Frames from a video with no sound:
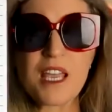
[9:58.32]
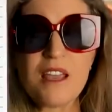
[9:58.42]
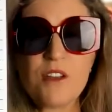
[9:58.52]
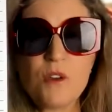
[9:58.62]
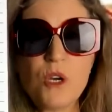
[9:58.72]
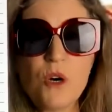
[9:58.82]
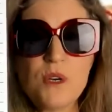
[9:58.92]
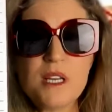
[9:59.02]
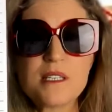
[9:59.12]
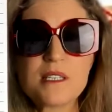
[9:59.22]
if you
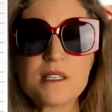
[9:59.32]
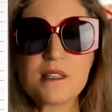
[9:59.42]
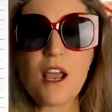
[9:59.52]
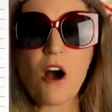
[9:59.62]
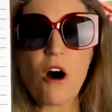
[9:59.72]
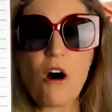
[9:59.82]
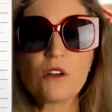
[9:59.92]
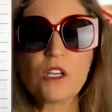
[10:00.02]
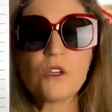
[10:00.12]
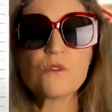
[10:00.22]
notice, they
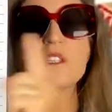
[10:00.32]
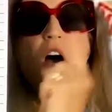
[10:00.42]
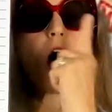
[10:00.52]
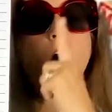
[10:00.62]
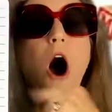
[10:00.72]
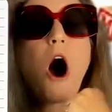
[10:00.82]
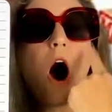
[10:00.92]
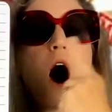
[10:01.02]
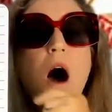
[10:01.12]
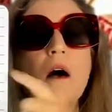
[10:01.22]
all use the
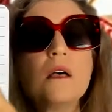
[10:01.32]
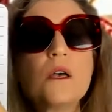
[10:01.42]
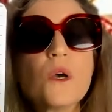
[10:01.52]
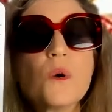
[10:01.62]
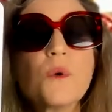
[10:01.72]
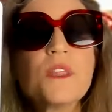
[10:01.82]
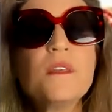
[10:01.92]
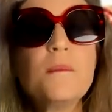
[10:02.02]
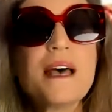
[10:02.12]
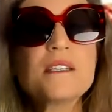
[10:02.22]
ah with
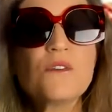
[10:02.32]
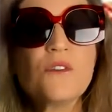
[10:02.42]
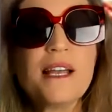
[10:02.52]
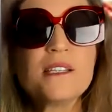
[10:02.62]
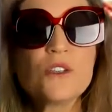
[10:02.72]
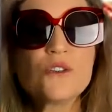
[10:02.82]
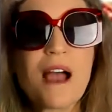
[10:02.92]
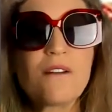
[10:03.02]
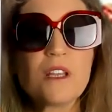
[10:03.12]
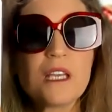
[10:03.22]
the best friends
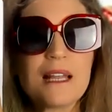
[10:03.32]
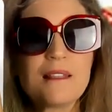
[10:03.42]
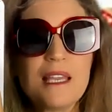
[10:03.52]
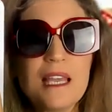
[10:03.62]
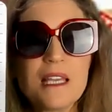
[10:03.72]
traveling at the